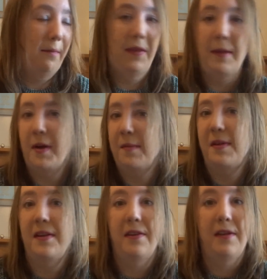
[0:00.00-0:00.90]
They might
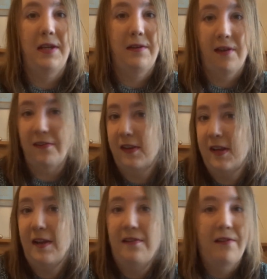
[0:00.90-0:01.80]
be the
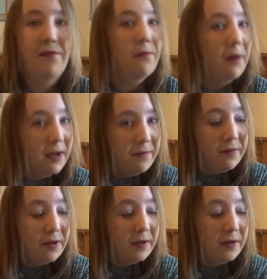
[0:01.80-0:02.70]
designated
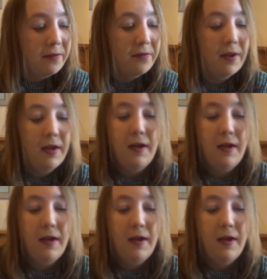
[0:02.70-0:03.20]
drivers,